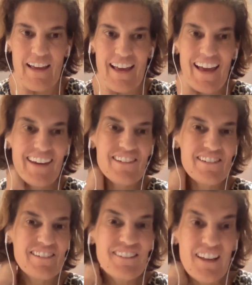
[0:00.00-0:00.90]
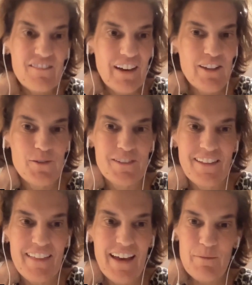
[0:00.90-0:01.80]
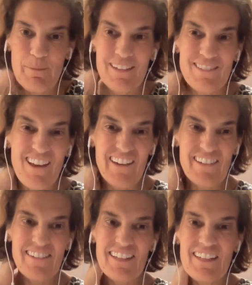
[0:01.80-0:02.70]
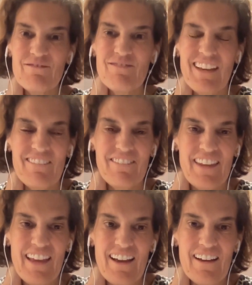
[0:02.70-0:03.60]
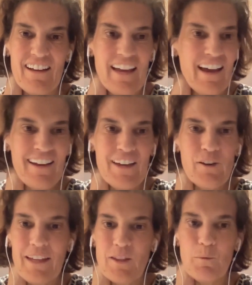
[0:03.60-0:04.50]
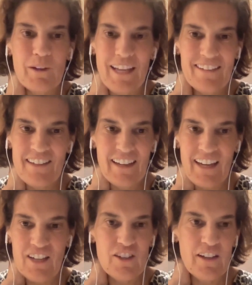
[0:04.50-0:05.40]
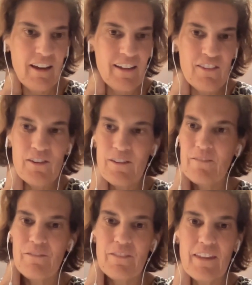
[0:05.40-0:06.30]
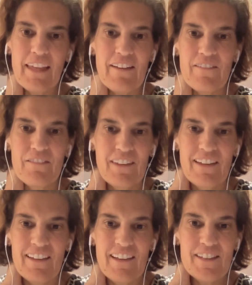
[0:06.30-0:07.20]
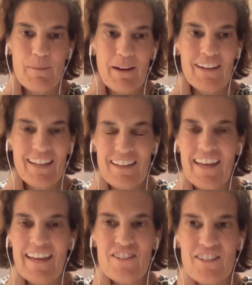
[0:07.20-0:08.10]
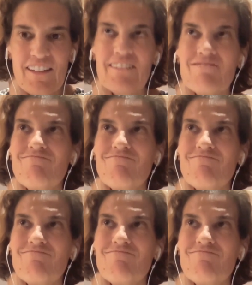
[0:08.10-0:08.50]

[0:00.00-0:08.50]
And I just love how you said that, because honestly, I don't like the word anti-aging either. Like, it's about aging